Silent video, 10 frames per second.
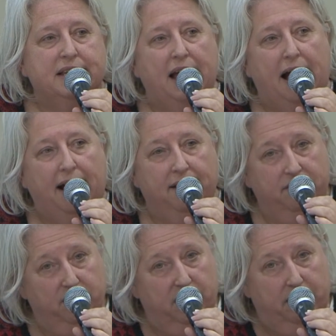they
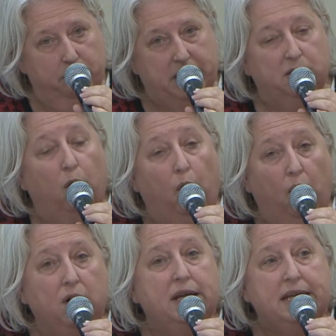have been
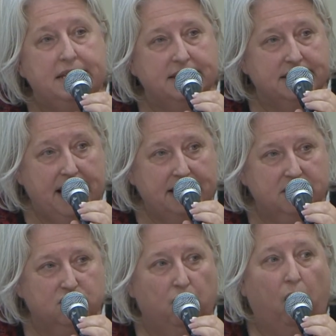all
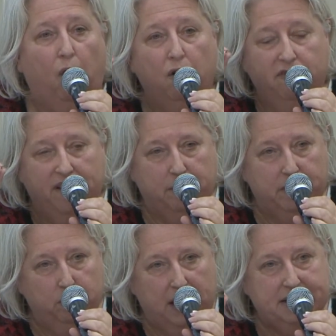indexed, so all
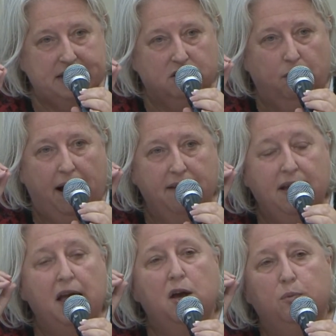very well
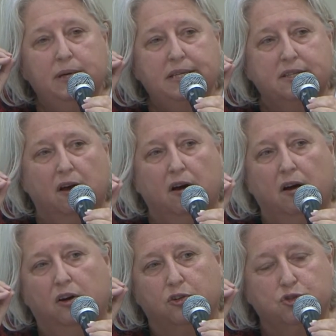described with
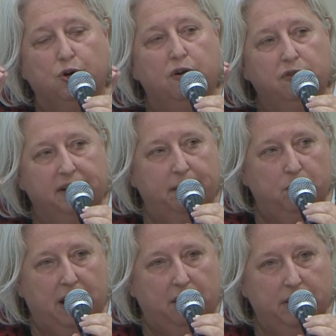controlled
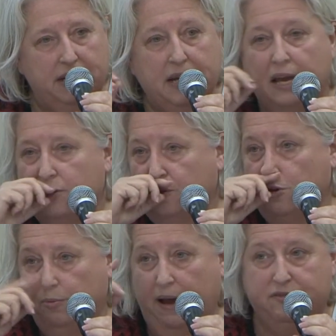vocabulary.
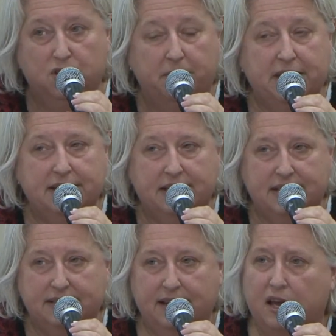So you have the
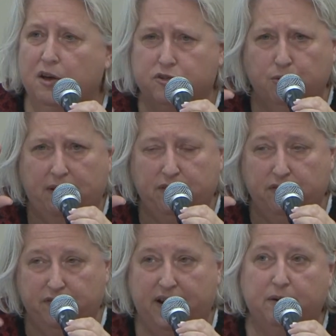metadata, you
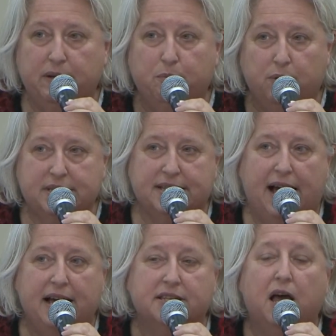have a very
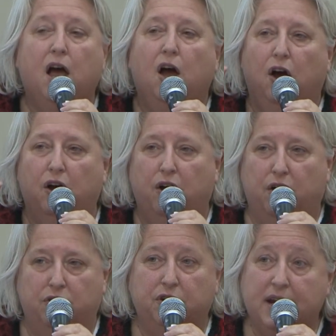precise
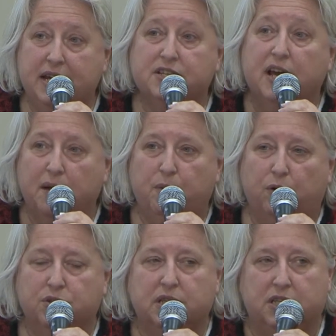knowledge
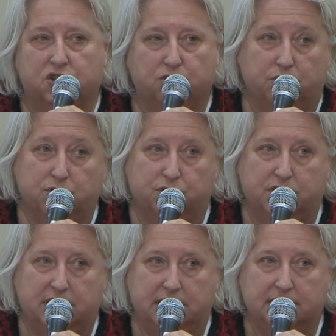about each
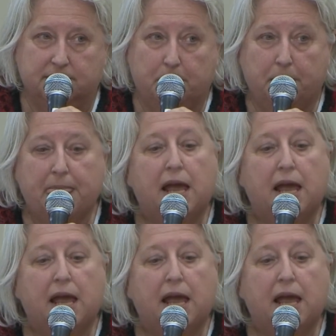resources.